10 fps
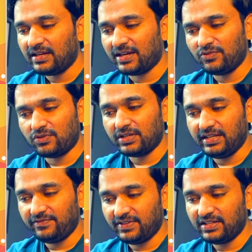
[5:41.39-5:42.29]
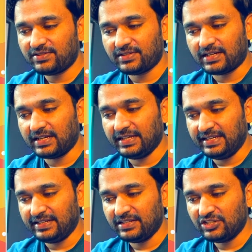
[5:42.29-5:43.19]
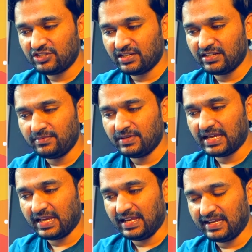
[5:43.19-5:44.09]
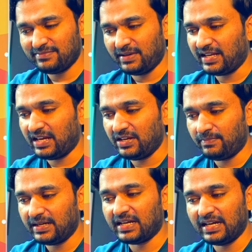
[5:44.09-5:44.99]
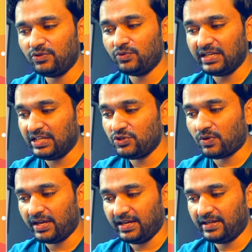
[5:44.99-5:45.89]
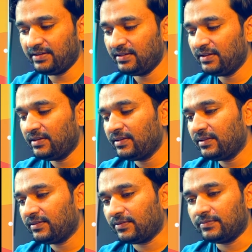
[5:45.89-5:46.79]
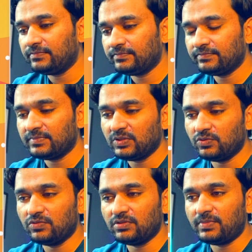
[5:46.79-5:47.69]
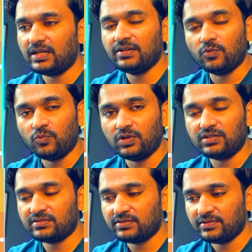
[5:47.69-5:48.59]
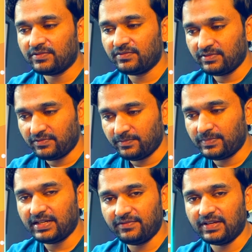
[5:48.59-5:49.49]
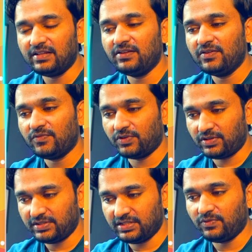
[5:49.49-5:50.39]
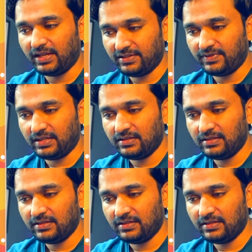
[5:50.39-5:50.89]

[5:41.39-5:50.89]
I do not eat fish. I eat chicken and eggs, but I don't enjoy it. So Google Bard works pretty well for this one as well.